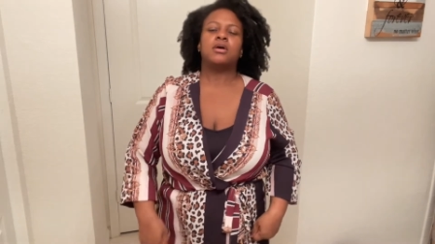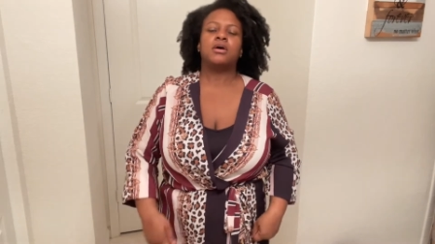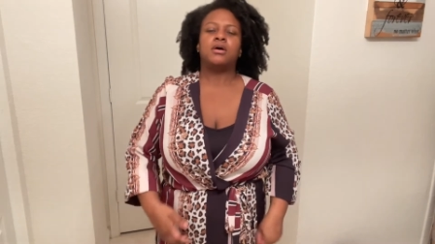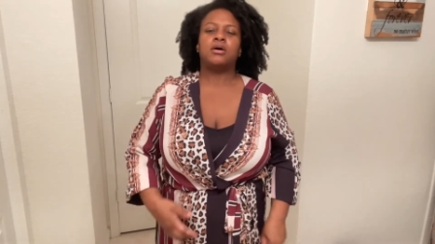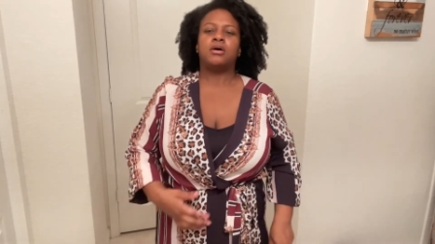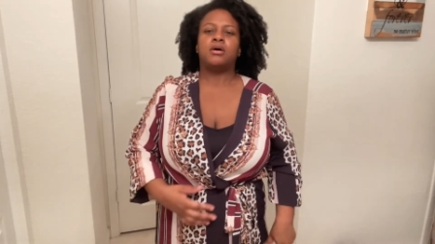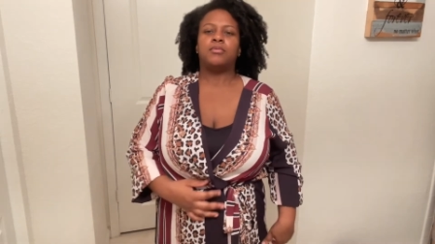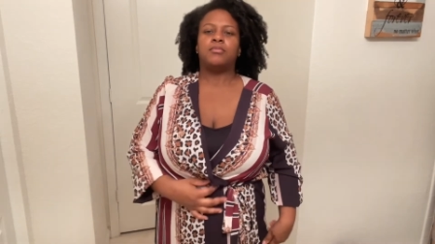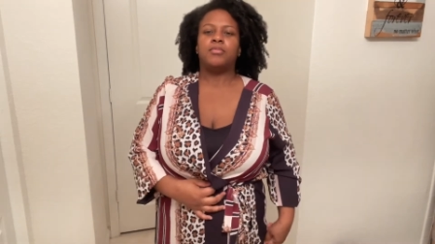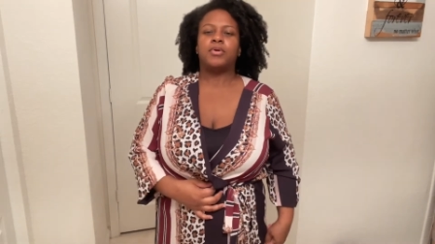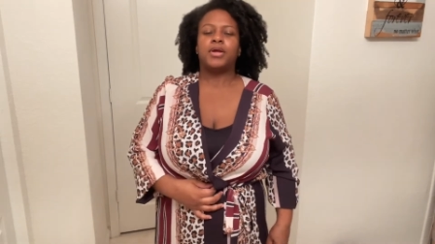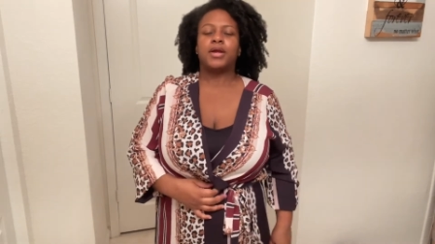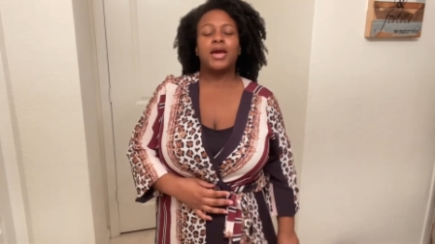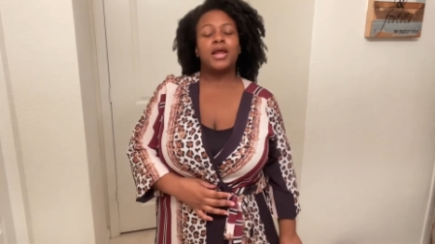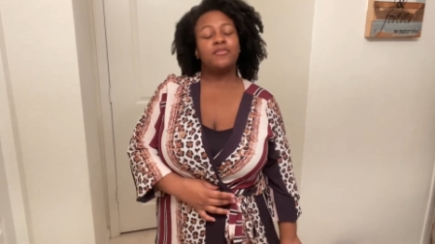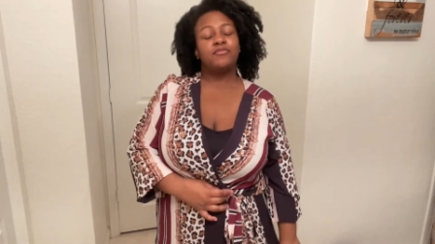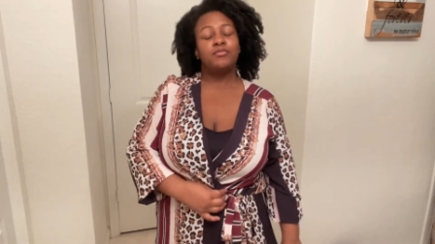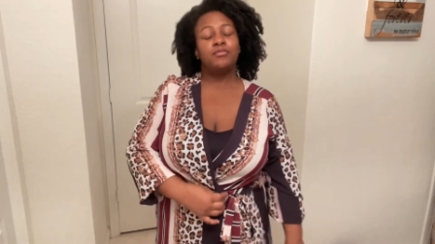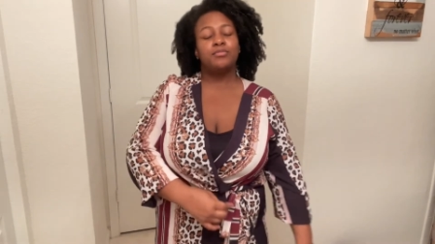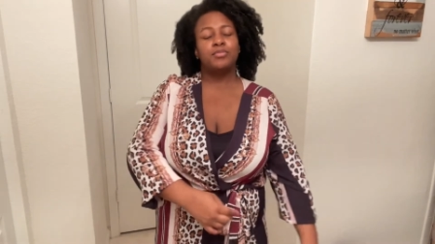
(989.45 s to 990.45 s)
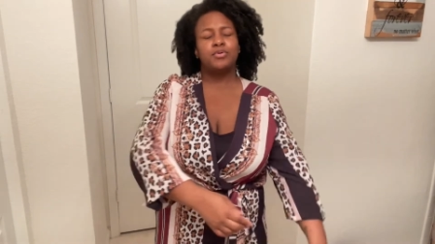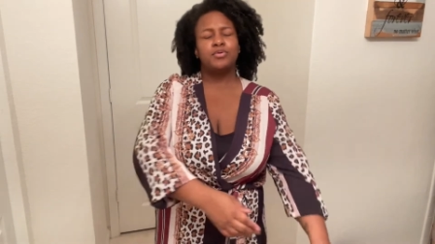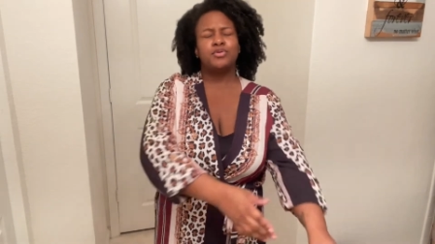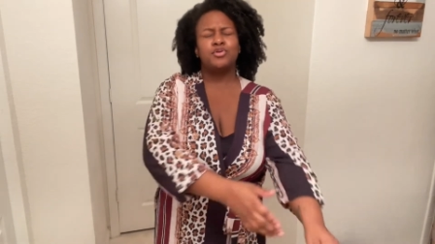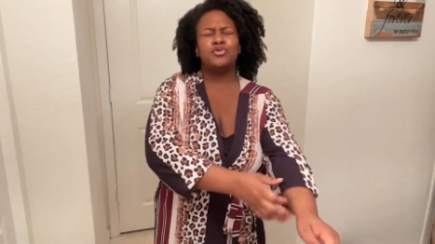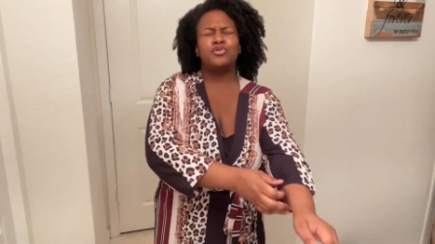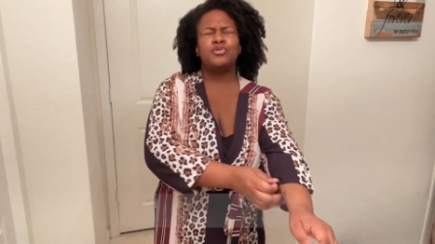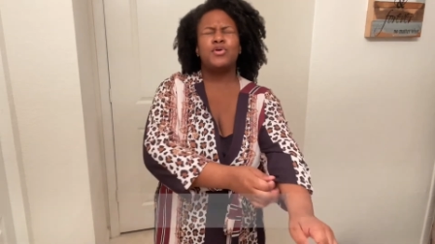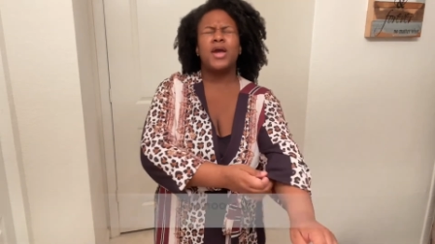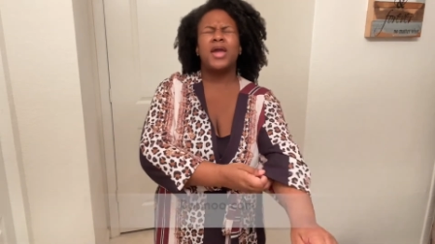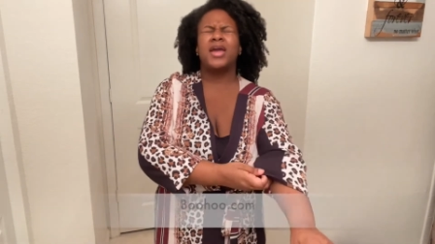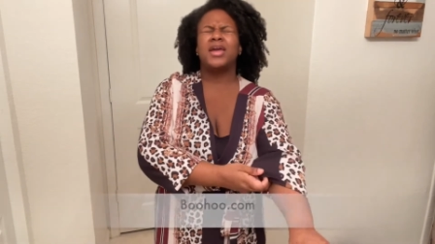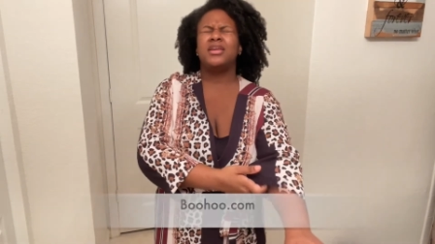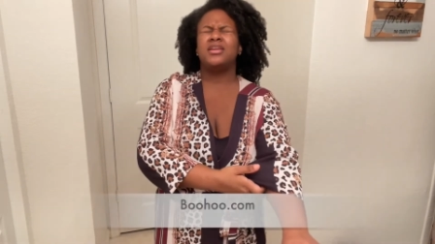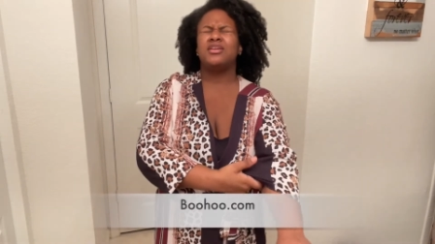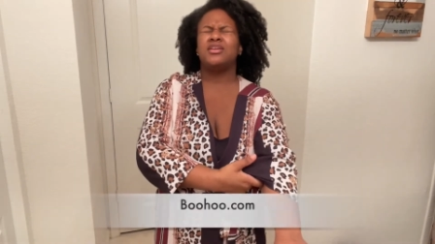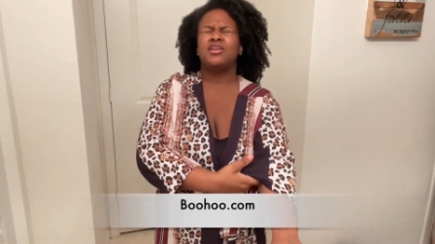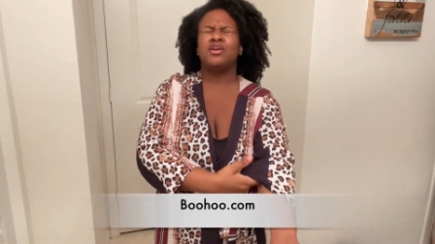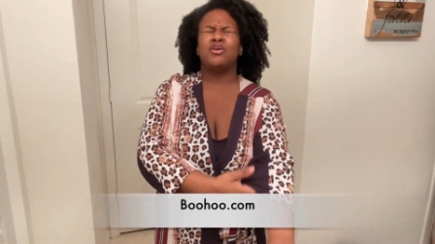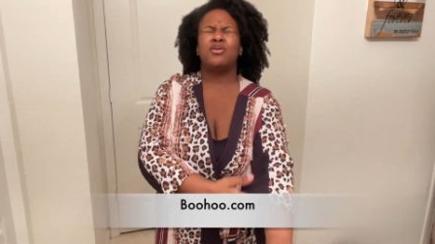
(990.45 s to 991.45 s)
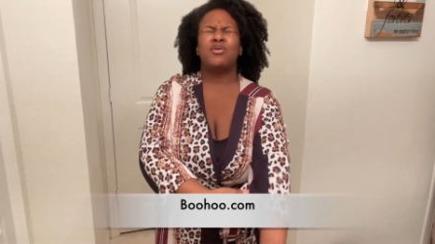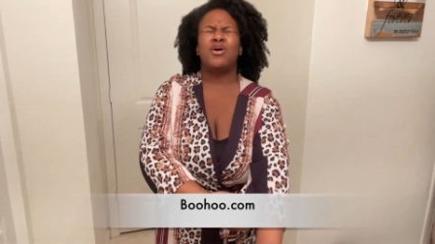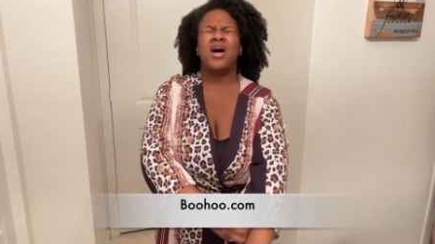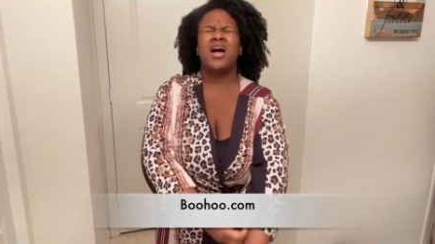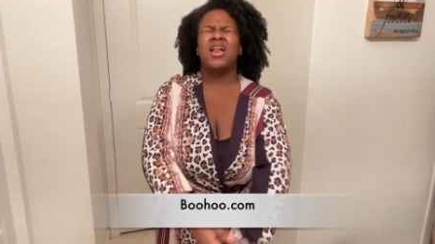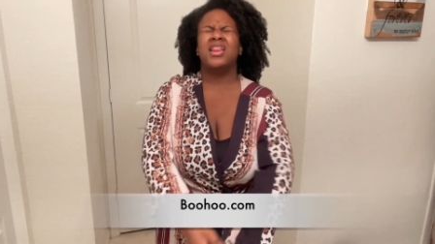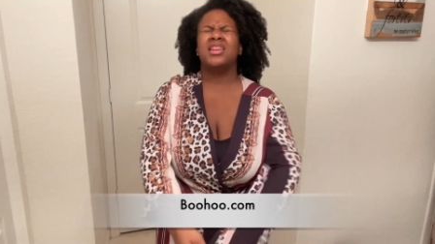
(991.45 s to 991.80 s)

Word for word: Um, but I got it from Boohoo, and you know,